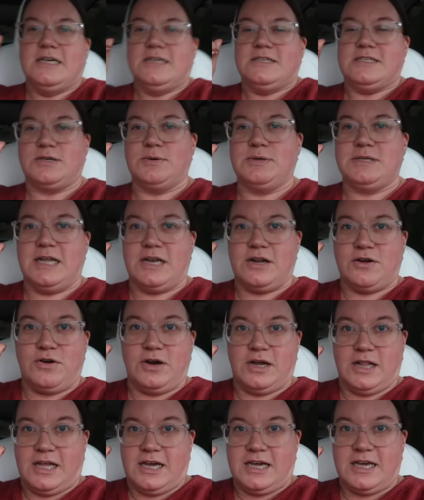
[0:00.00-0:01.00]
So we did
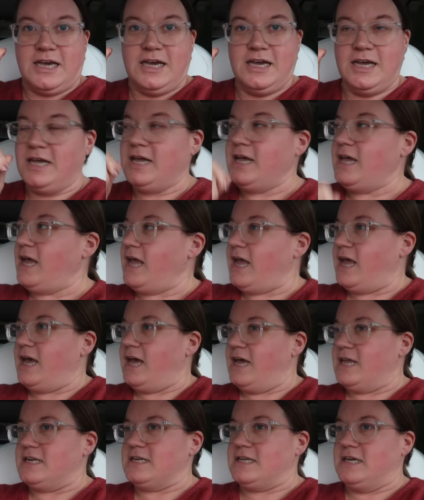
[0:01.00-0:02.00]
acrylic,
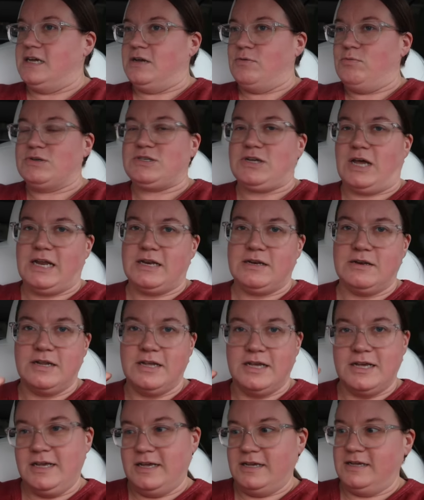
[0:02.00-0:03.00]
and which I
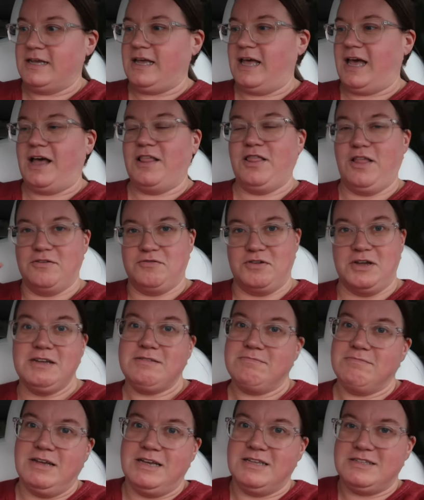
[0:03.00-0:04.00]
love it.
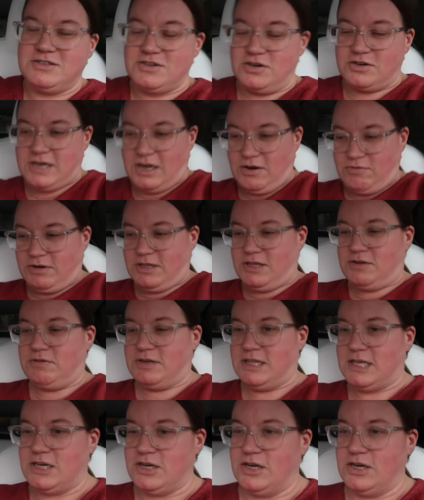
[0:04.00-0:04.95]
It turned out really, really